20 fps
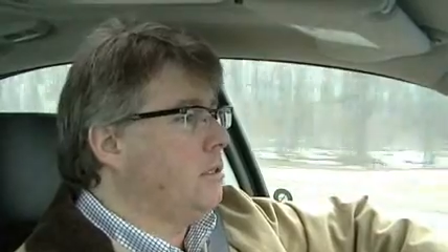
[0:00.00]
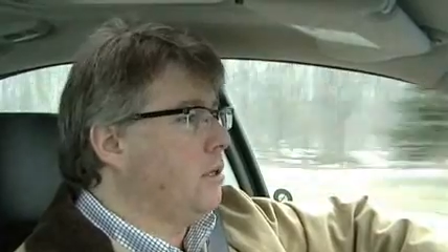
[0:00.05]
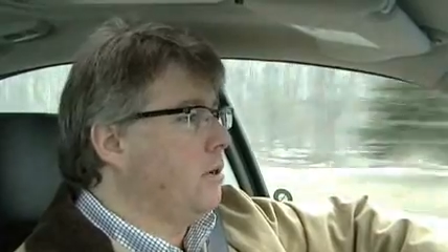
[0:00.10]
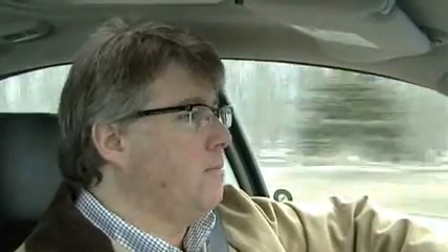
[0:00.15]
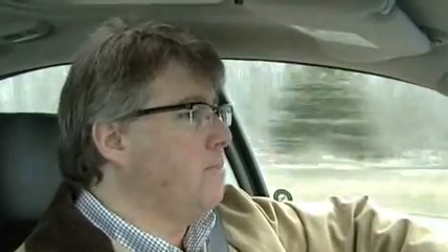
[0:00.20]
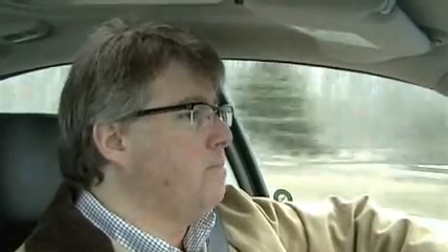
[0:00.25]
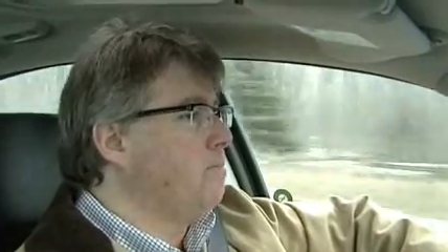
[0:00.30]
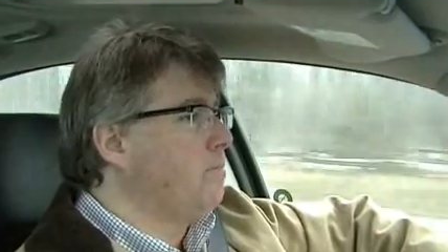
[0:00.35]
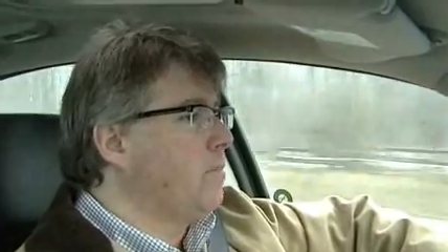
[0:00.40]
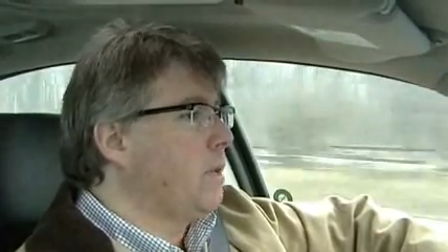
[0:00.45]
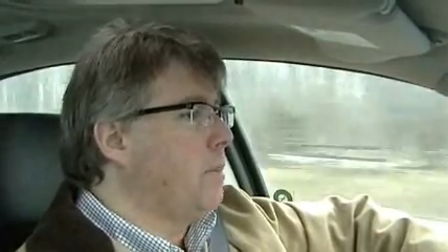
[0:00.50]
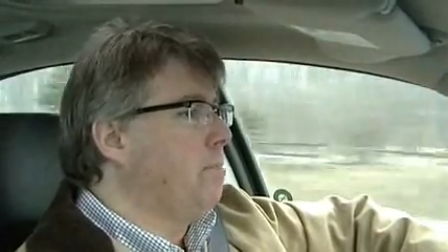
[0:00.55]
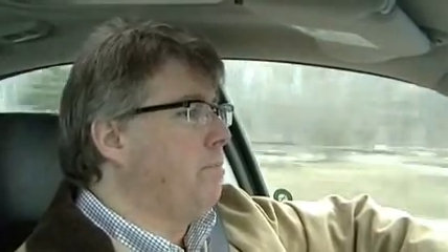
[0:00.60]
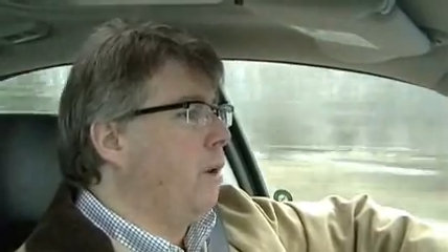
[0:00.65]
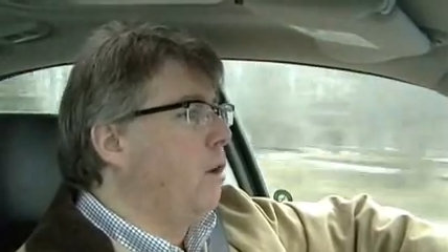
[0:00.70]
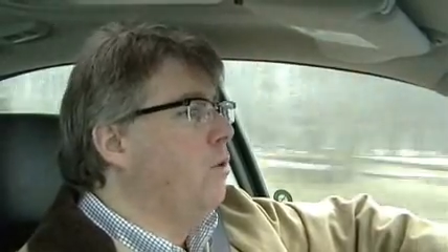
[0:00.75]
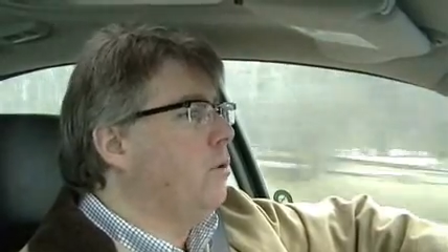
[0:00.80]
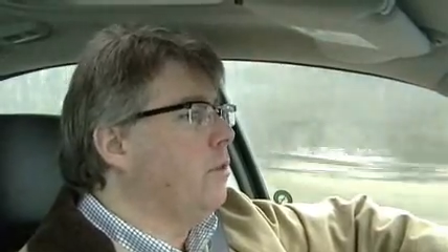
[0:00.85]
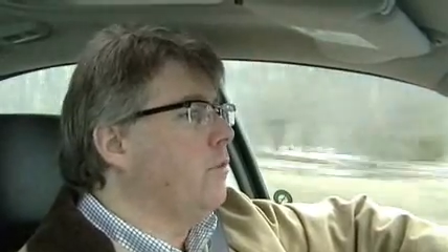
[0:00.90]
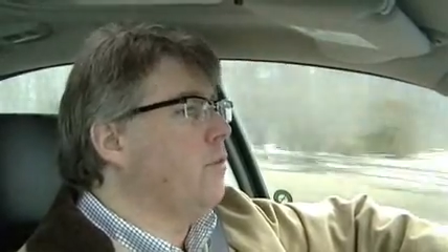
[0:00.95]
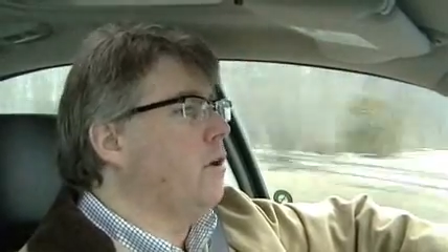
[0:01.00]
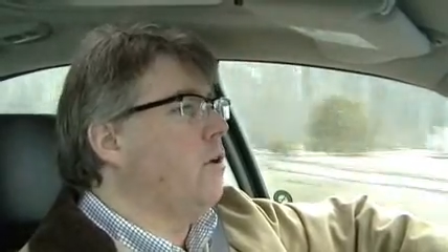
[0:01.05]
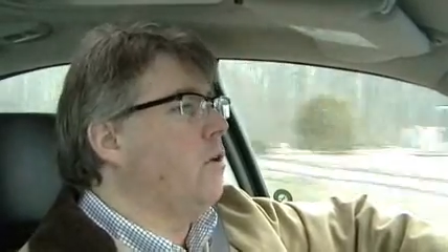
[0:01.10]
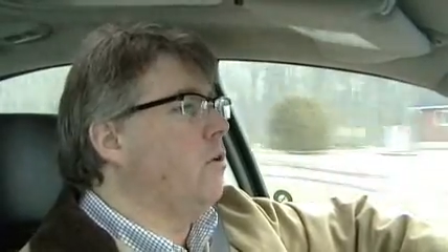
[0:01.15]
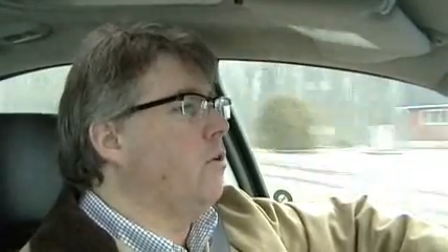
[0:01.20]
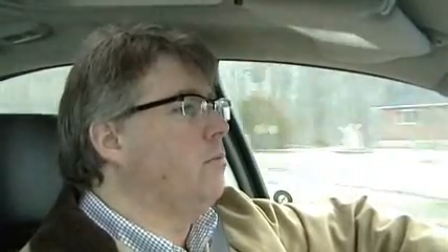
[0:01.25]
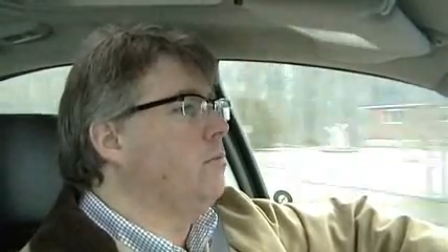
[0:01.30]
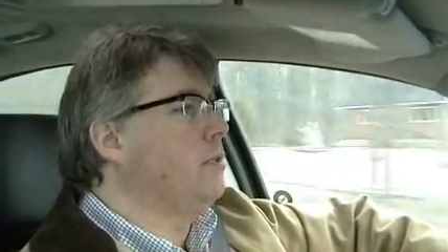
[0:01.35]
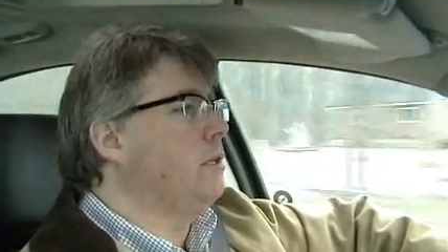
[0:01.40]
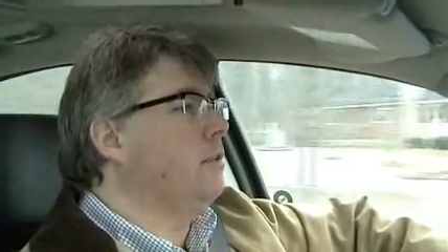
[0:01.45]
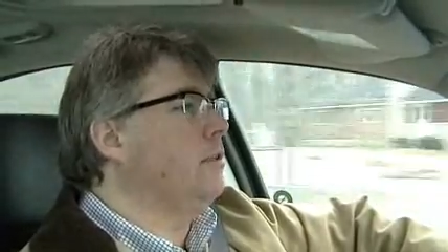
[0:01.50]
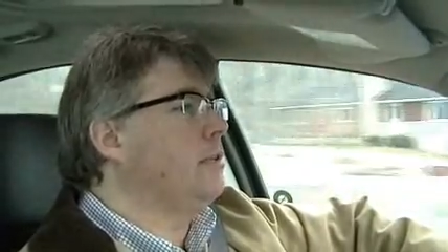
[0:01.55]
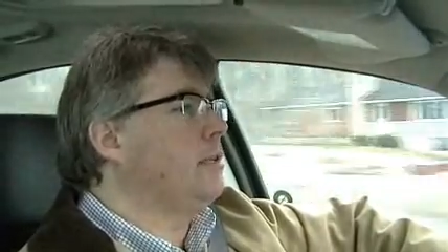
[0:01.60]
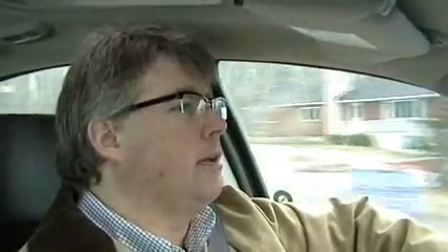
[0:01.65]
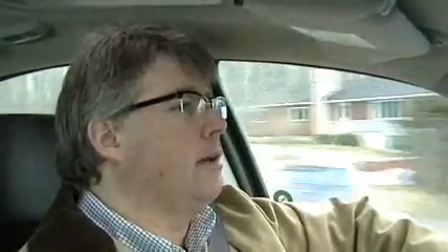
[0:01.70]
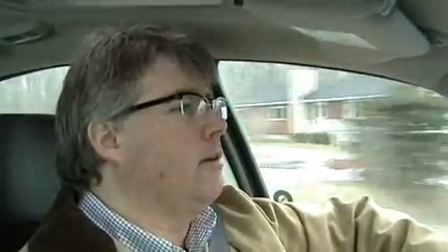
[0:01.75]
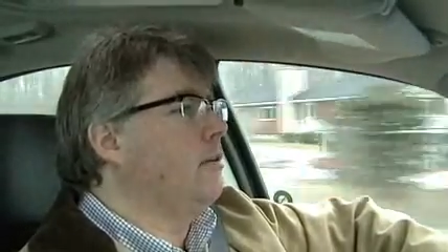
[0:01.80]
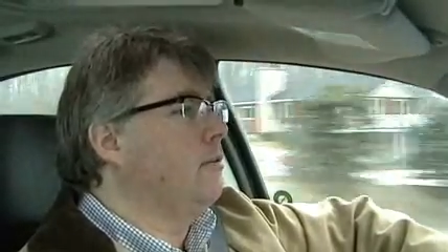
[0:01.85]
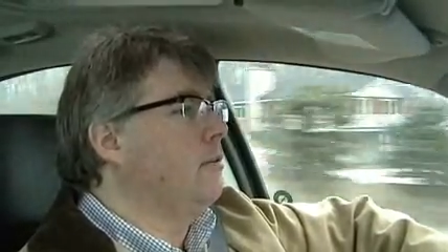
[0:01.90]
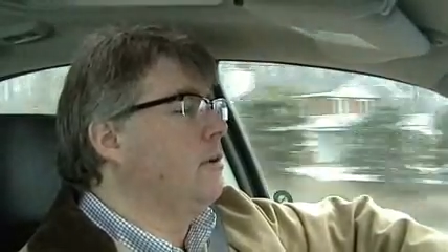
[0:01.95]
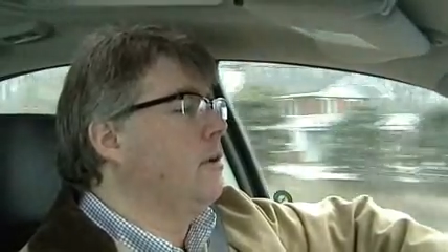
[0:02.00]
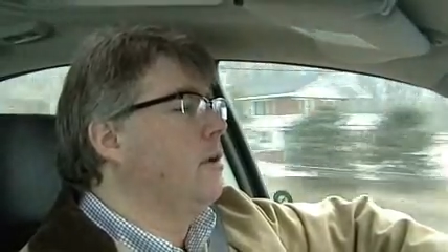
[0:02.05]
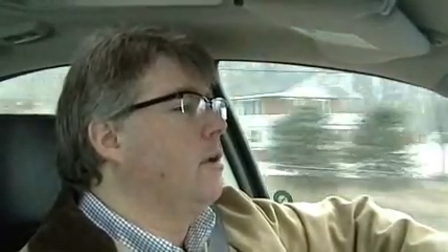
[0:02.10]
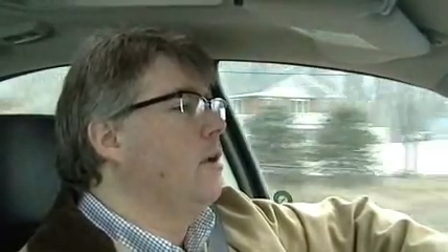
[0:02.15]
So both of the homes in the town